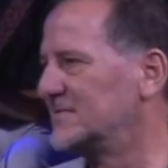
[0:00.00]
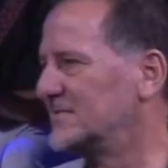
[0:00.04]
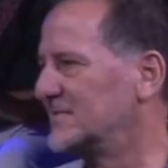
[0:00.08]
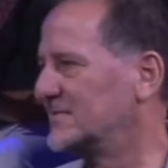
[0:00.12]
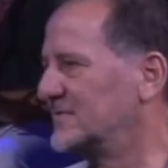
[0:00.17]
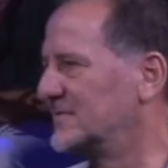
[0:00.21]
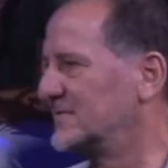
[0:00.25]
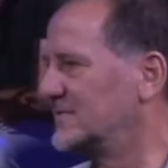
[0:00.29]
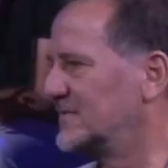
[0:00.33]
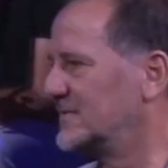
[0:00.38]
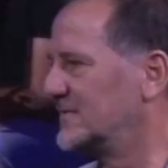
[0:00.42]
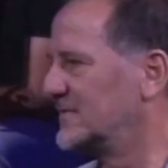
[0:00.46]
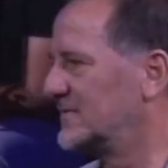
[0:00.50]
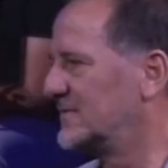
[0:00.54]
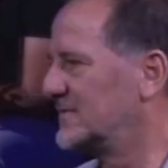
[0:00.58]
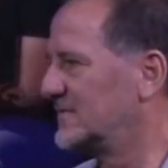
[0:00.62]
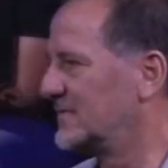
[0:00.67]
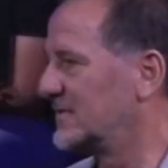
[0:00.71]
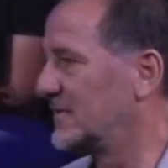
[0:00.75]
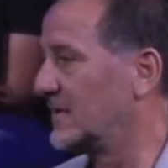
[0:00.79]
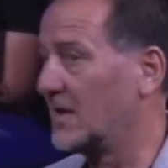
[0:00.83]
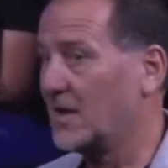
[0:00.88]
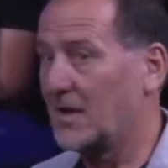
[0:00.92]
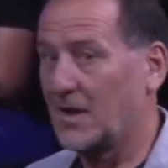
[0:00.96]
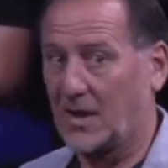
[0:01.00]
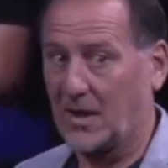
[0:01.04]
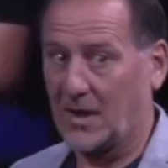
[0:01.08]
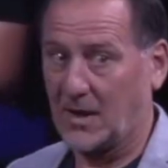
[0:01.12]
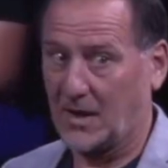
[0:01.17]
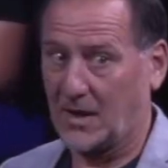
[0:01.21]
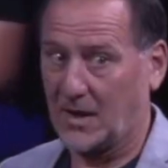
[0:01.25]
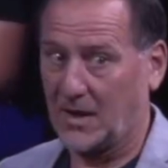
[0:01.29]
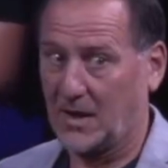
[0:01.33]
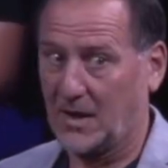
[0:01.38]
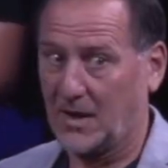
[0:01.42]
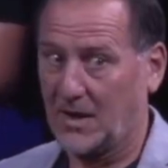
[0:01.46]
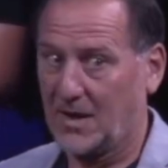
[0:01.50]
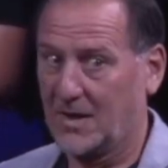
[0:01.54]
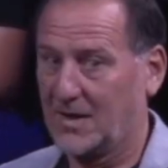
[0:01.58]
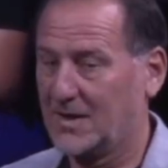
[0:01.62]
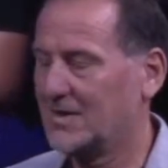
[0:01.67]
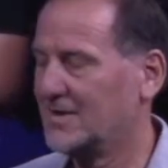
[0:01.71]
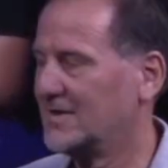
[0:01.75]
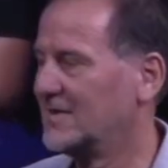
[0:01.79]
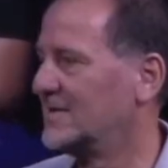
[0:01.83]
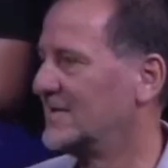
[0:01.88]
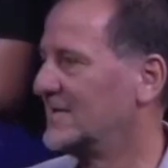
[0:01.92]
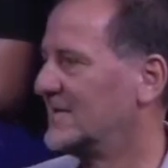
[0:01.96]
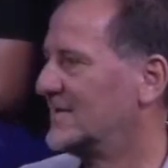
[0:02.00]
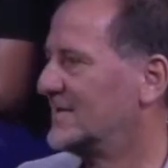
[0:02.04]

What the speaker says: Nothing is said.